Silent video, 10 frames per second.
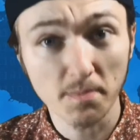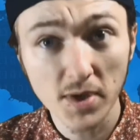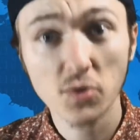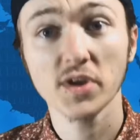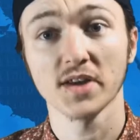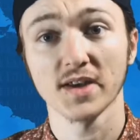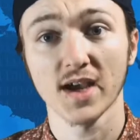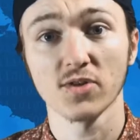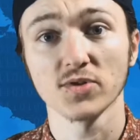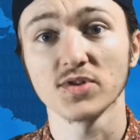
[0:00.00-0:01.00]
million
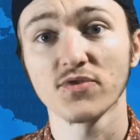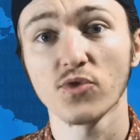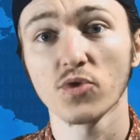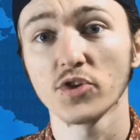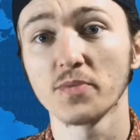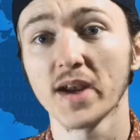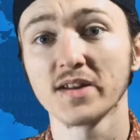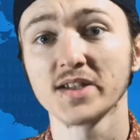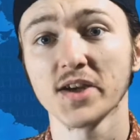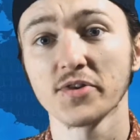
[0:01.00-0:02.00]
for
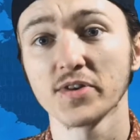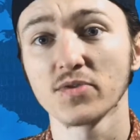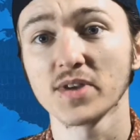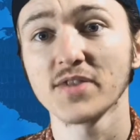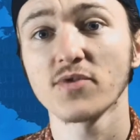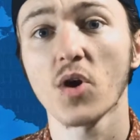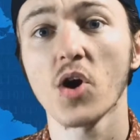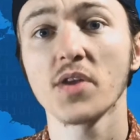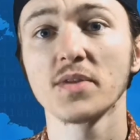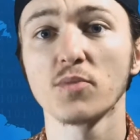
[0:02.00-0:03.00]
humanitarian relief
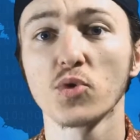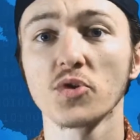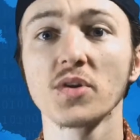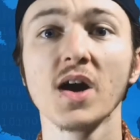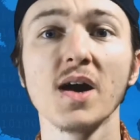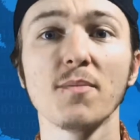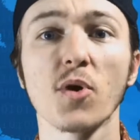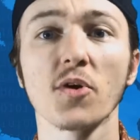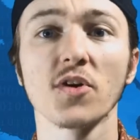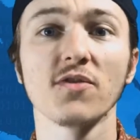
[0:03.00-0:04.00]
on the border,
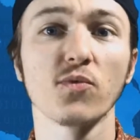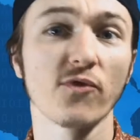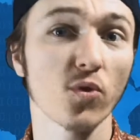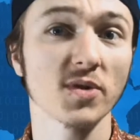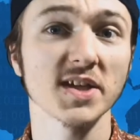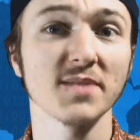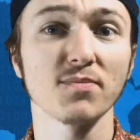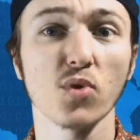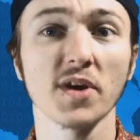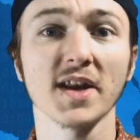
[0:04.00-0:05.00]
part of
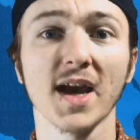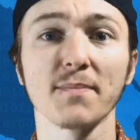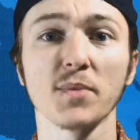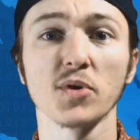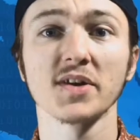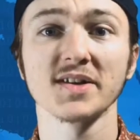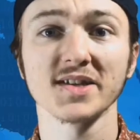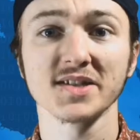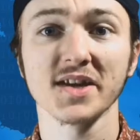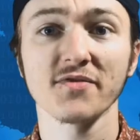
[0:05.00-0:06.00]
$14.9 billion
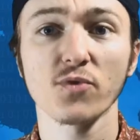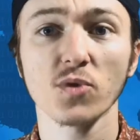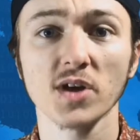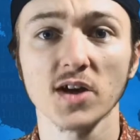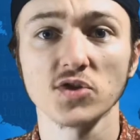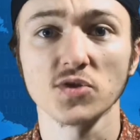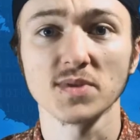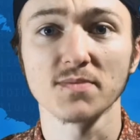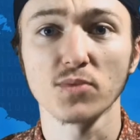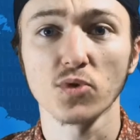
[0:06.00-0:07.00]
designated for
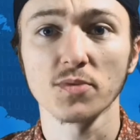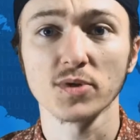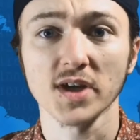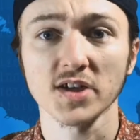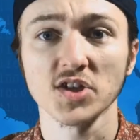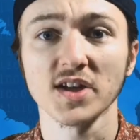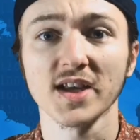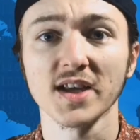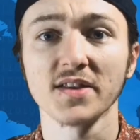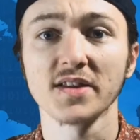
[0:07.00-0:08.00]
Customs and Border Protection
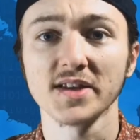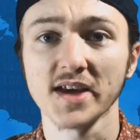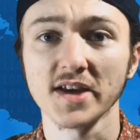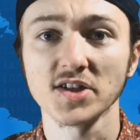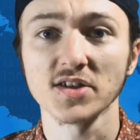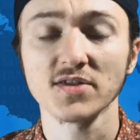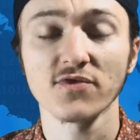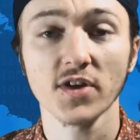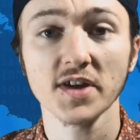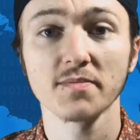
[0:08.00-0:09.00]
in the DHS
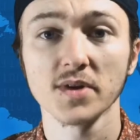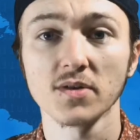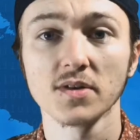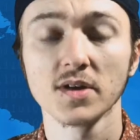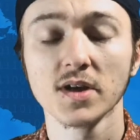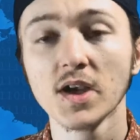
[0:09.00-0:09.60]
funding bill.